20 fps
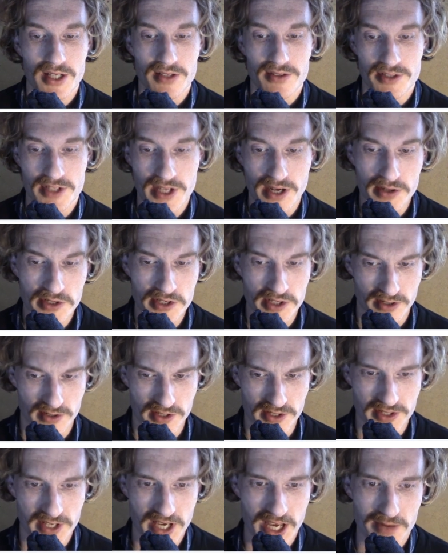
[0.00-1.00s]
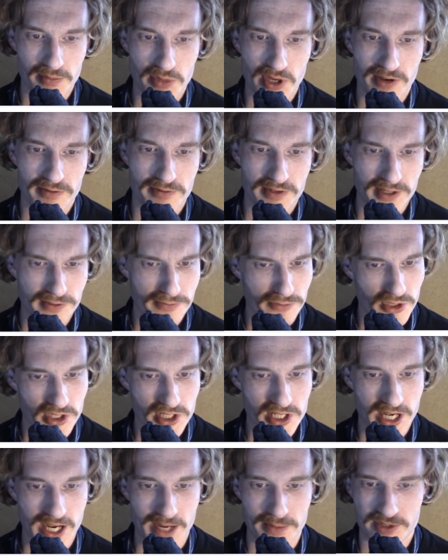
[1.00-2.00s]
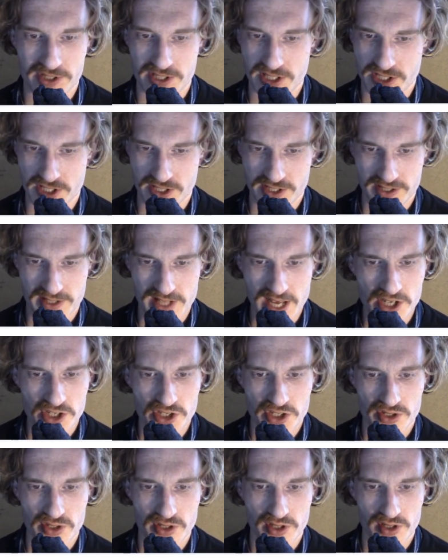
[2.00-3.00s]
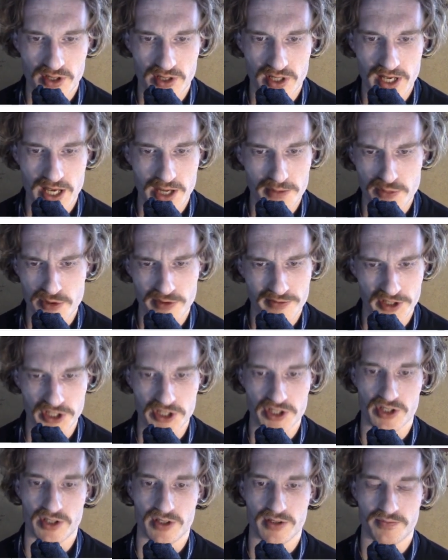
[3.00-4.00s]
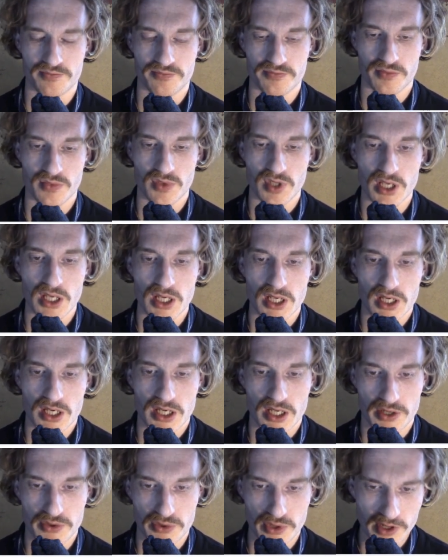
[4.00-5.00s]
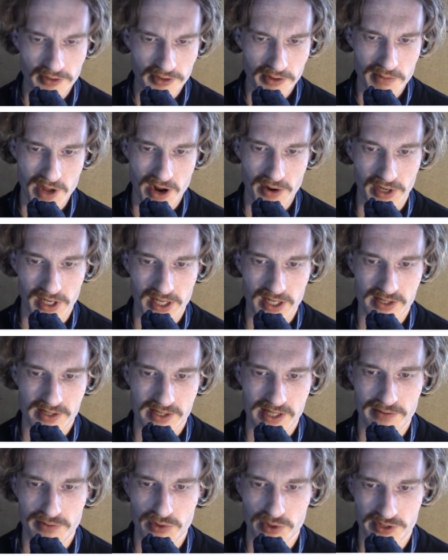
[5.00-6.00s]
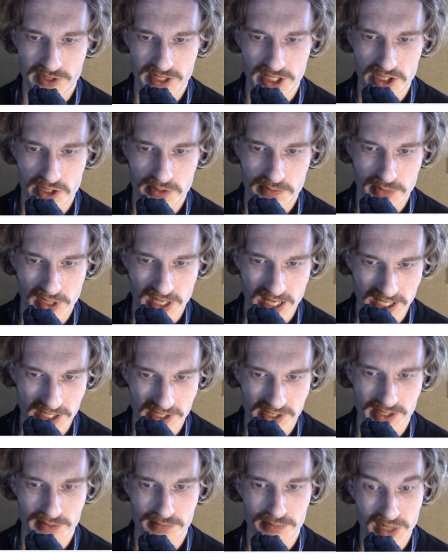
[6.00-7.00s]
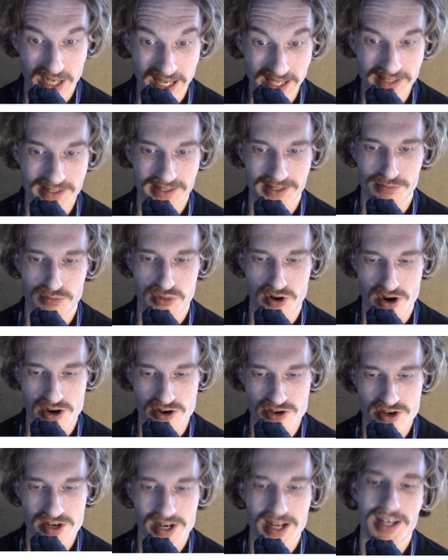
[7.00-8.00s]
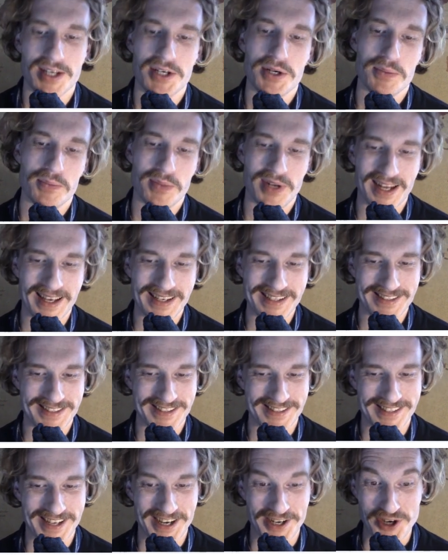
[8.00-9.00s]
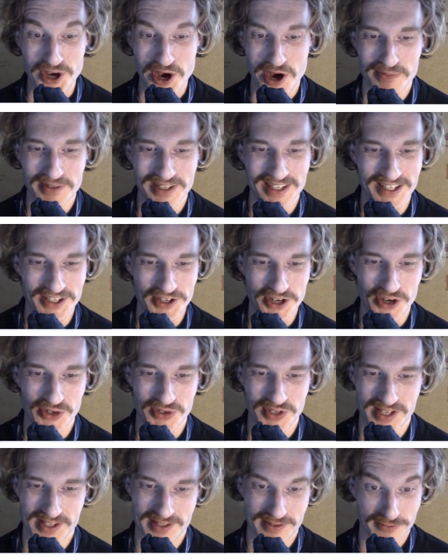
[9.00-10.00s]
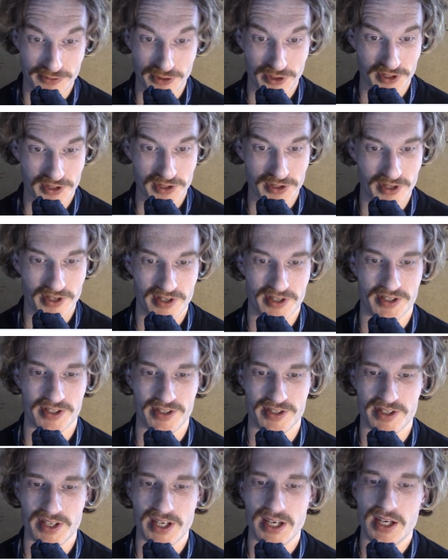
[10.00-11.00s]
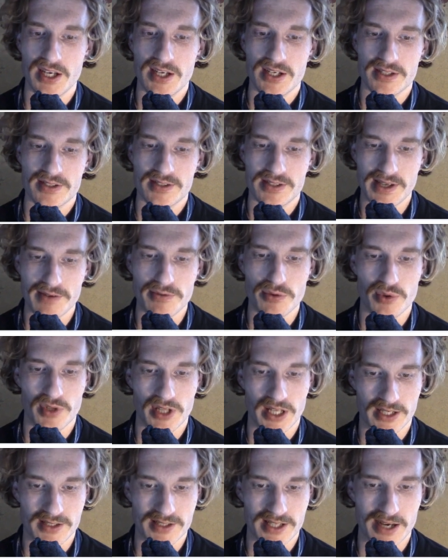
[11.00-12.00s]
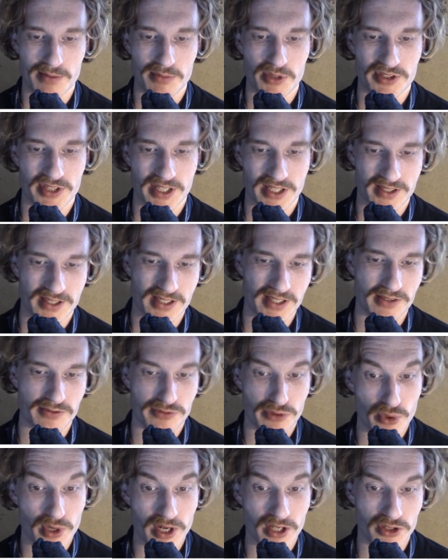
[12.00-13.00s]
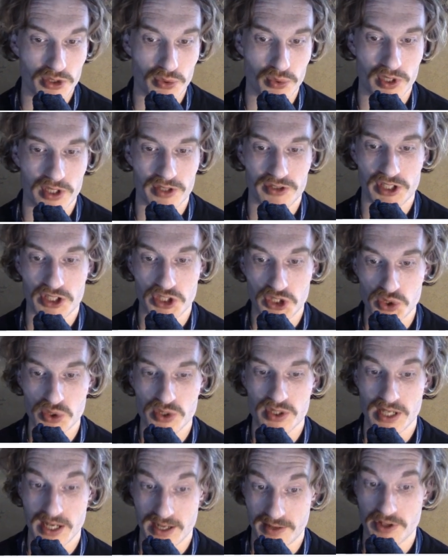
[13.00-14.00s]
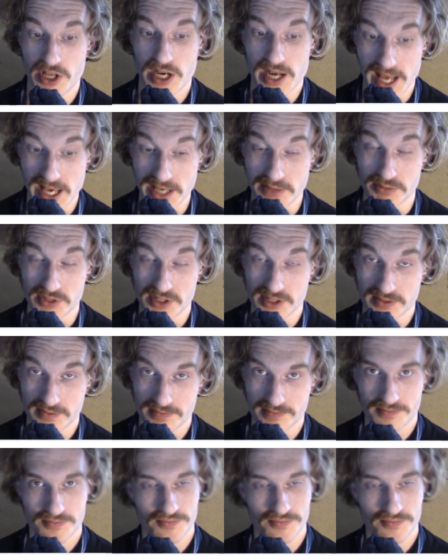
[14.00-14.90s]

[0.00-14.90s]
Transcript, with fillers: The territories can be of different types, such as national and provincial. In North America, several such place, place, places, places are commonly known as Four Corners. Several examples exist throughout the world that use other names.